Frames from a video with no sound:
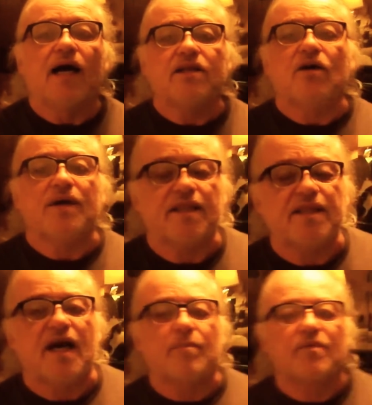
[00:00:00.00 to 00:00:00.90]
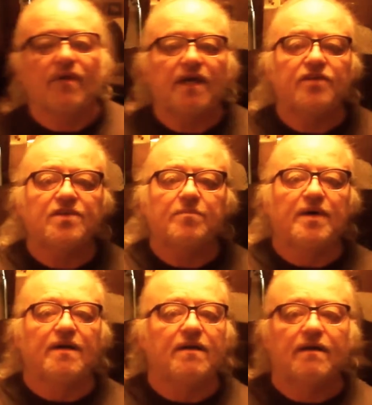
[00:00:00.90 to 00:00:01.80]
I'd go get the operation,
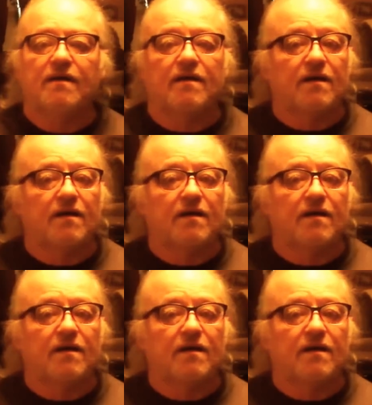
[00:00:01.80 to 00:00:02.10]
but